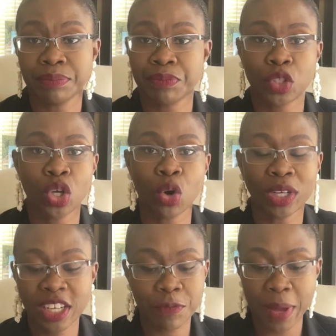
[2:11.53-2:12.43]

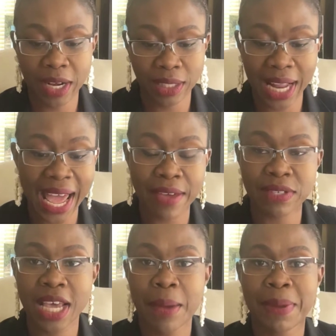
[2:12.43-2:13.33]
live better
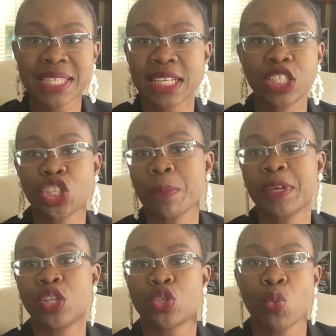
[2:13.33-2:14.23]
lives, basically
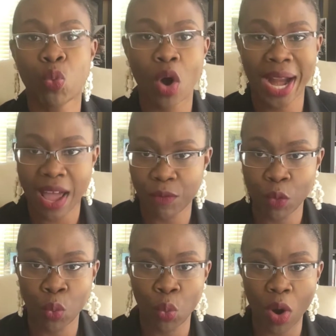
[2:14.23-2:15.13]
jumping into what I've
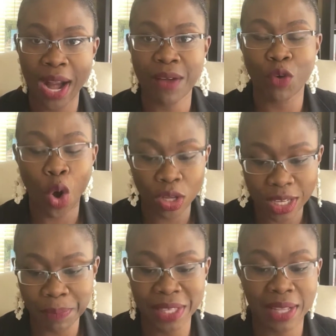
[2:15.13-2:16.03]

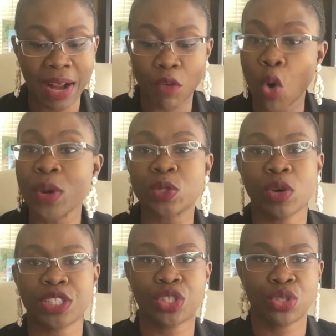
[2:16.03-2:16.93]
something that I've always
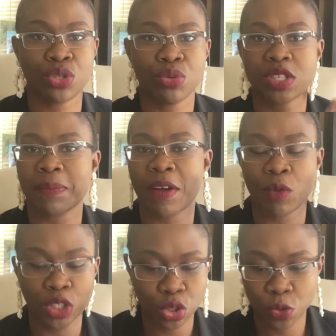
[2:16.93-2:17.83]
wanted to do, something I
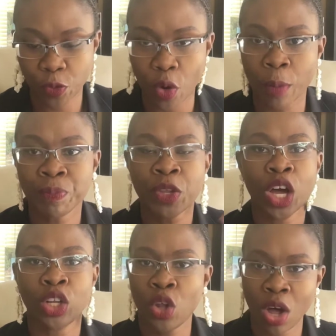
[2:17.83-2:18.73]
wanted to do for
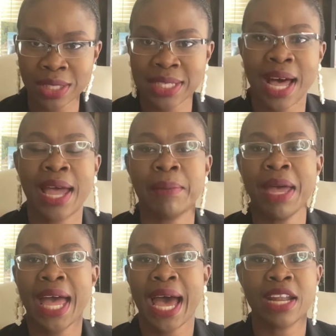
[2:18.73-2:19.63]
a long time.
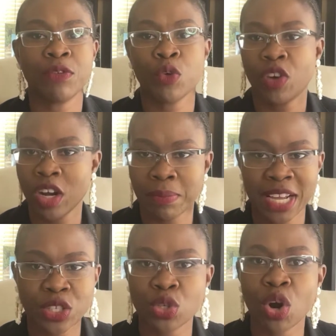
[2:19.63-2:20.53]
And if you've heard
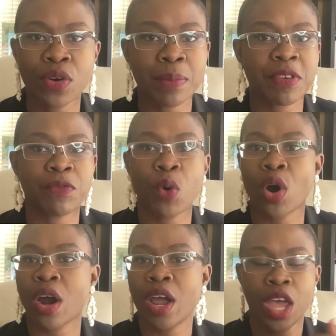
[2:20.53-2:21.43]
my story
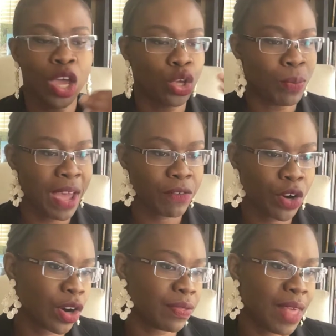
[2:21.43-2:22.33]
before, you may have
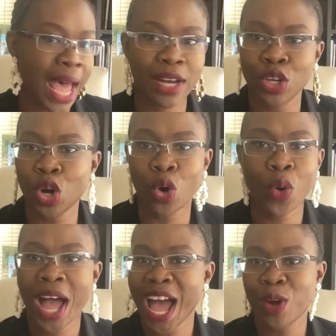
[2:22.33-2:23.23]
heard that
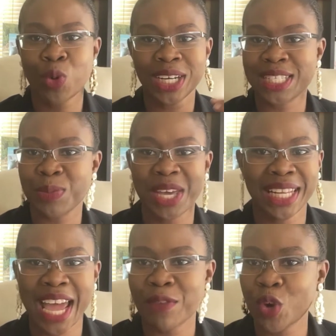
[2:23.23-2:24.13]
I'd wanted to be a
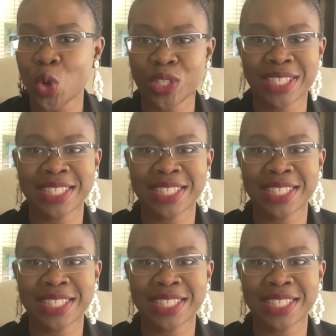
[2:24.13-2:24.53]
life coach